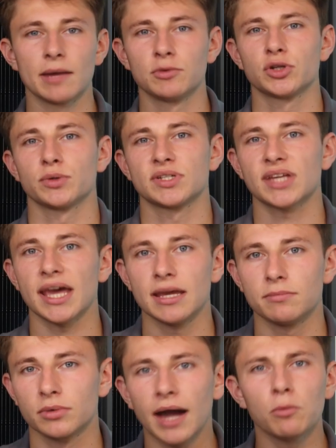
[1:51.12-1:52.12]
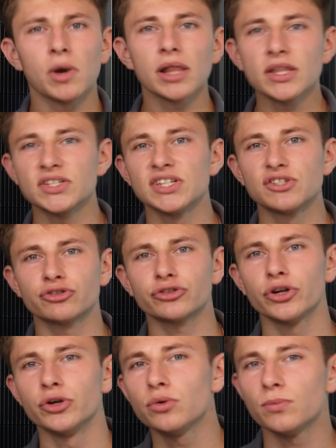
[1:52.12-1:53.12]
able to escape. And while this is
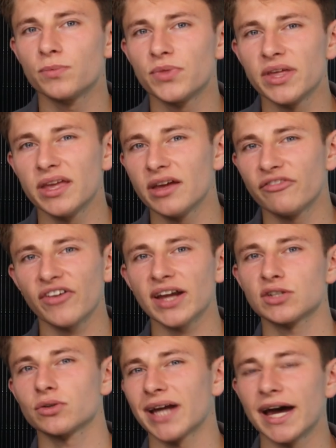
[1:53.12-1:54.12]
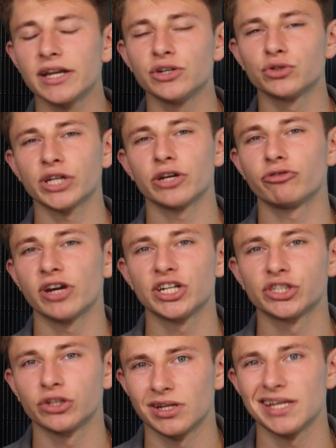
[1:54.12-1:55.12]
true, the effect on annual
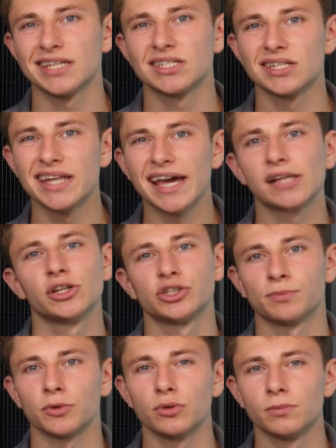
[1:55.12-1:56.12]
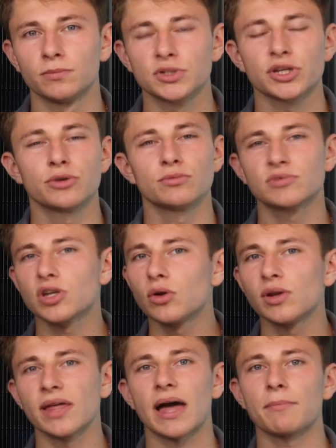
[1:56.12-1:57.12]
generation is negligible. So
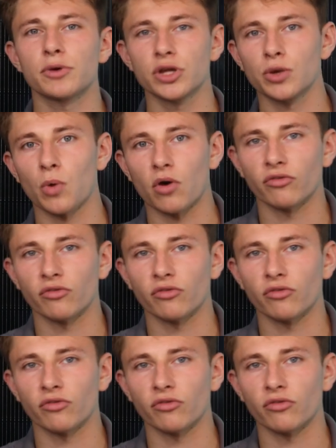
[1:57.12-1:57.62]
don't let that put you